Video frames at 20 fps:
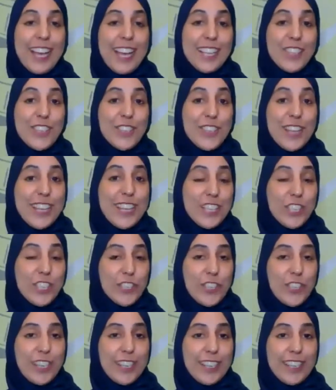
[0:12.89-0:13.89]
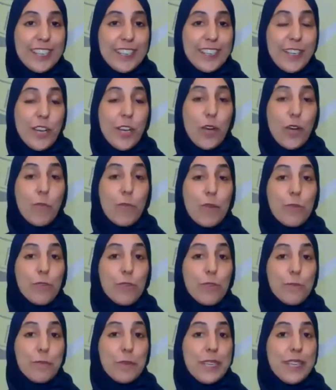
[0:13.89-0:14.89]
And today, inshallah, we
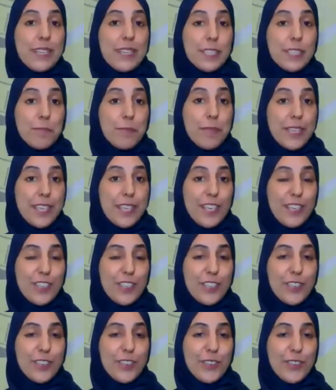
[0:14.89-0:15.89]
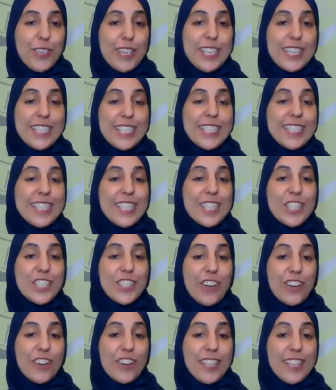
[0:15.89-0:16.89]
will be speaking to Sister
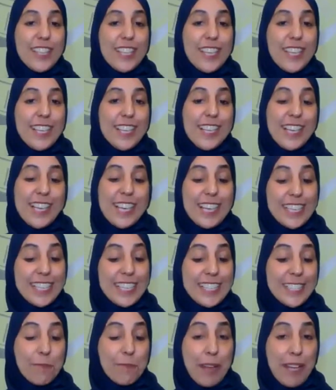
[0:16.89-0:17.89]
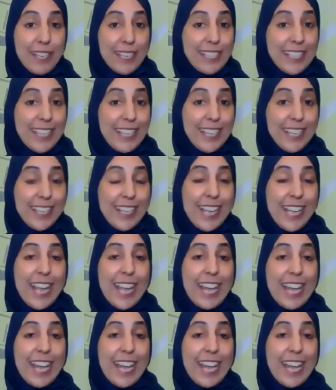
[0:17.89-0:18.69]
Dorothy Ndimande,